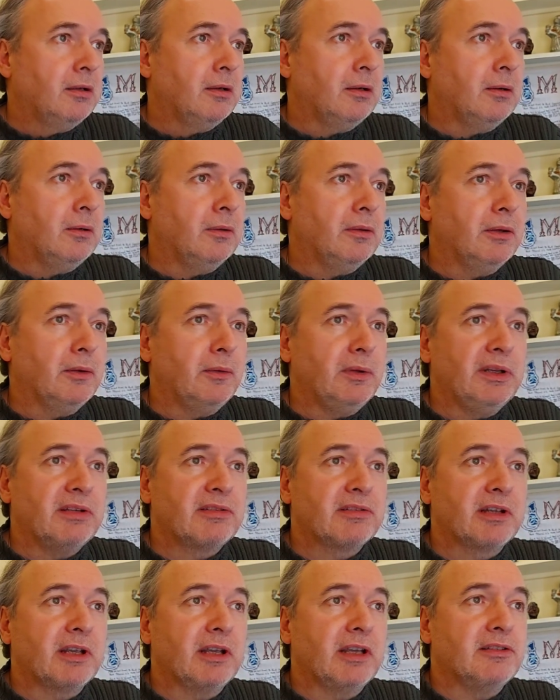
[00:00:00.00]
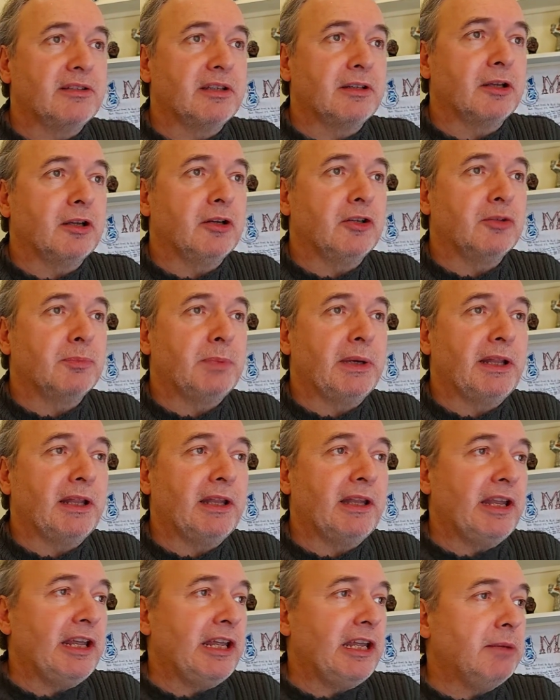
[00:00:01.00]
although in this case it goes by the
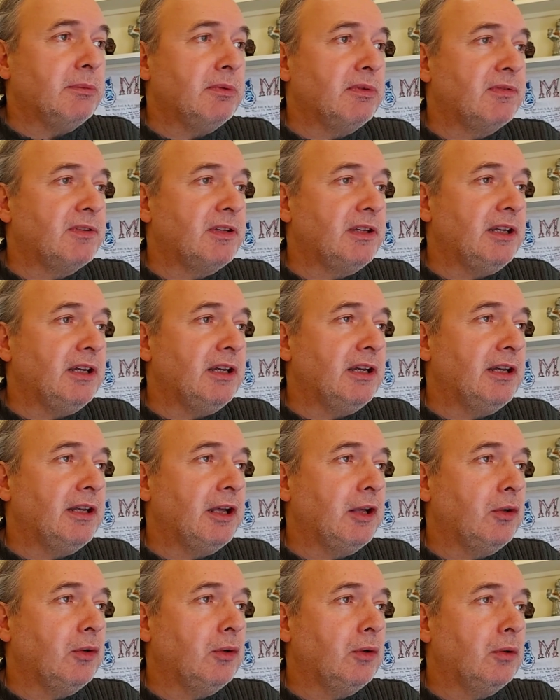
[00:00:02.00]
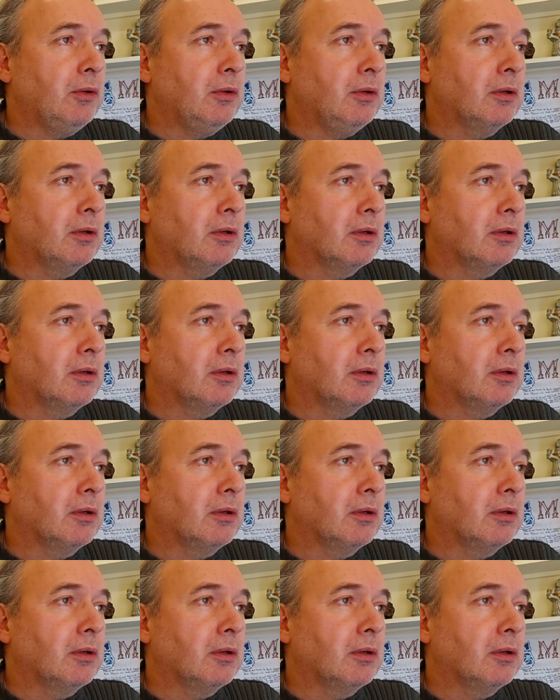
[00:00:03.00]
name of Tír na nÓg,